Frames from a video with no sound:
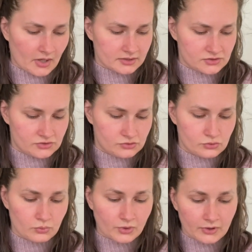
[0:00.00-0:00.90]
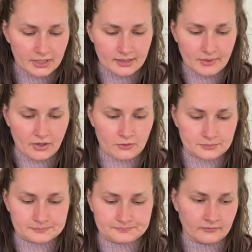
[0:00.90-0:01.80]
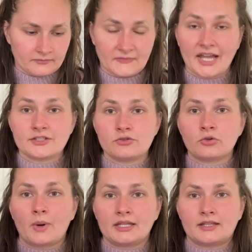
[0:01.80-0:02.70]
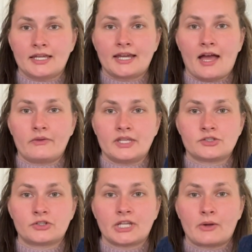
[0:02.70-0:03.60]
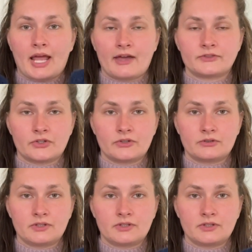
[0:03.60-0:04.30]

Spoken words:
too worried about. I do quite like how they turned out after